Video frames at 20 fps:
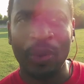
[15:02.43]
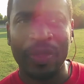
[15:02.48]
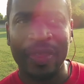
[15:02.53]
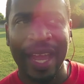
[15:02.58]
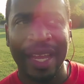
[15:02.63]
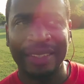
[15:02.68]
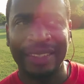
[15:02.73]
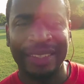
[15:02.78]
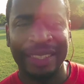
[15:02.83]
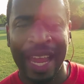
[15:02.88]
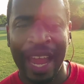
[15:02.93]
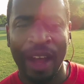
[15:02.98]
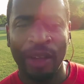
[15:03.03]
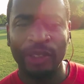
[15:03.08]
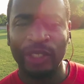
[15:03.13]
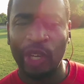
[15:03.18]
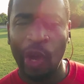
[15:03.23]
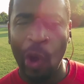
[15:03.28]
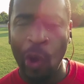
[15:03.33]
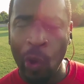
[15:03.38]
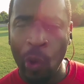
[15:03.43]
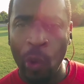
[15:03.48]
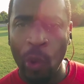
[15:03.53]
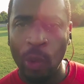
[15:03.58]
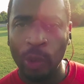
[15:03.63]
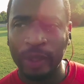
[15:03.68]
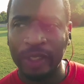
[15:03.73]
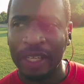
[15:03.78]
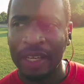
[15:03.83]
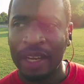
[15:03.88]
that sounds
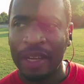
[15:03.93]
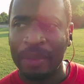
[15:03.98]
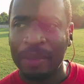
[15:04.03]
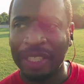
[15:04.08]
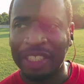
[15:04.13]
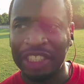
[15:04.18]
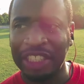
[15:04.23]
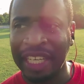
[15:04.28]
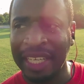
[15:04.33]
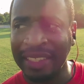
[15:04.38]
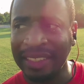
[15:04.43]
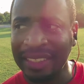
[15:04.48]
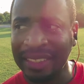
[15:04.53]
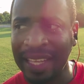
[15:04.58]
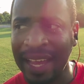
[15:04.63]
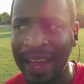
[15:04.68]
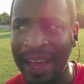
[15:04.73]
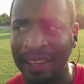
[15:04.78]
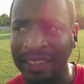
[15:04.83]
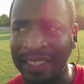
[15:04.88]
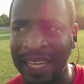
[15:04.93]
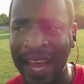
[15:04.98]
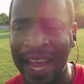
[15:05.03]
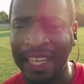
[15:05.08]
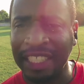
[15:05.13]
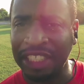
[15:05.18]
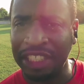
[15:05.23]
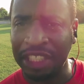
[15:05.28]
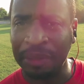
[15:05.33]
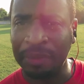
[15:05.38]
old, but Chin style
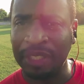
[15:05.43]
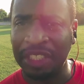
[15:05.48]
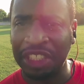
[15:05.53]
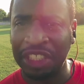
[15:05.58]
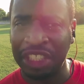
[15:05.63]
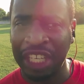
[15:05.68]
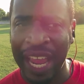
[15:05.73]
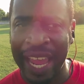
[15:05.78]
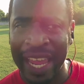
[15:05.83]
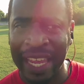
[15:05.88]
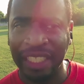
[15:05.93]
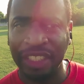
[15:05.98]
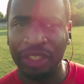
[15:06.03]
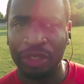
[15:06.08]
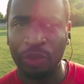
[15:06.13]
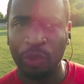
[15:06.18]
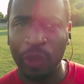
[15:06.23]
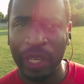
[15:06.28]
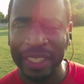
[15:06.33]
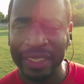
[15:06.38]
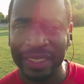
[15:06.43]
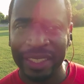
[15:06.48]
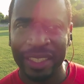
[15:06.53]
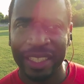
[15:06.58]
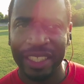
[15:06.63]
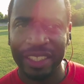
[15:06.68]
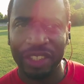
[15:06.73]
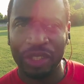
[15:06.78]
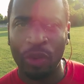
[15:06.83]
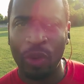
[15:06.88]
Tai Chi was changed
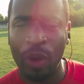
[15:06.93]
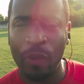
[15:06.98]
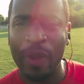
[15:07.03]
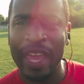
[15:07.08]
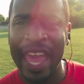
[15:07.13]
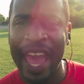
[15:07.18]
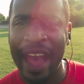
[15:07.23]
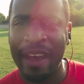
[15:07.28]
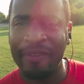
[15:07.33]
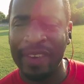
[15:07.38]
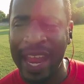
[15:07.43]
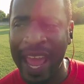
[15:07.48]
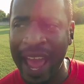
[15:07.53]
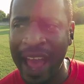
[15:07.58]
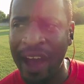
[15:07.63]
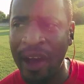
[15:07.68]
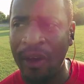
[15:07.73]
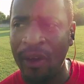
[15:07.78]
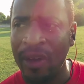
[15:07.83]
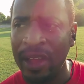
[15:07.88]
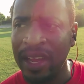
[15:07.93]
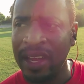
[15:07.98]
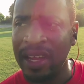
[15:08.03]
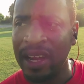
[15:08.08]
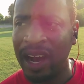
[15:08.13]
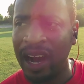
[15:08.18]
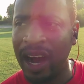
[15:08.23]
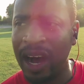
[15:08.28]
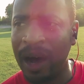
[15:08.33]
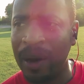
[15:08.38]
recently. So what we have now
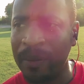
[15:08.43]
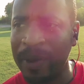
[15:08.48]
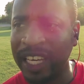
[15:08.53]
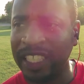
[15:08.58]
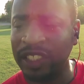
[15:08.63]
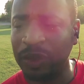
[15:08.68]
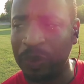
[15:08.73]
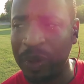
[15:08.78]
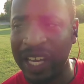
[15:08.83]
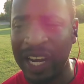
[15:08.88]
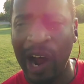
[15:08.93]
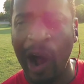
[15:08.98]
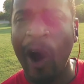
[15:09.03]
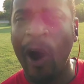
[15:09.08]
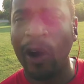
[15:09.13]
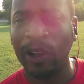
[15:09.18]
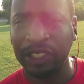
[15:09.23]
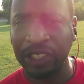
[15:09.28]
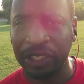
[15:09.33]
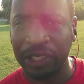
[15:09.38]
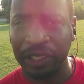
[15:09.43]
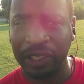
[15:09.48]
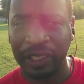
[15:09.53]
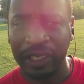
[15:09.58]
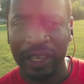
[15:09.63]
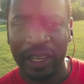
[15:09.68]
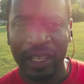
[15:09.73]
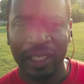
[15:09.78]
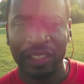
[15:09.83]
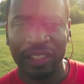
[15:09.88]
has been altered
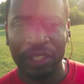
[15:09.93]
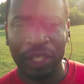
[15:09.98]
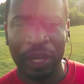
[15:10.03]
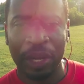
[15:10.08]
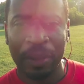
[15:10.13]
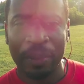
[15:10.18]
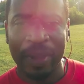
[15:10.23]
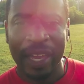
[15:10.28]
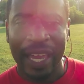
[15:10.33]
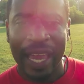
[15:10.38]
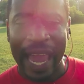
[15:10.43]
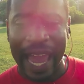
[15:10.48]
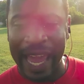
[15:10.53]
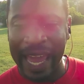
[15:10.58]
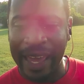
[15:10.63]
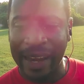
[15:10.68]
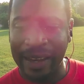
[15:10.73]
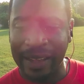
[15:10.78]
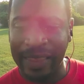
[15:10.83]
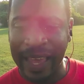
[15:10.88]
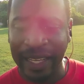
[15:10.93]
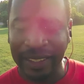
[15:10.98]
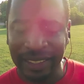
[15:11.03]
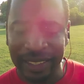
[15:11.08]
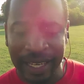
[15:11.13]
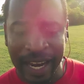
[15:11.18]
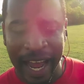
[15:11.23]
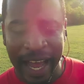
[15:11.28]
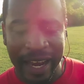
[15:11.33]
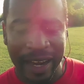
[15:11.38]
some. And that's
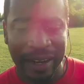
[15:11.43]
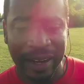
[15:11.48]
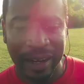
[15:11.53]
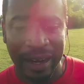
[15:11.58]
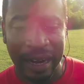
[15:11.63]
not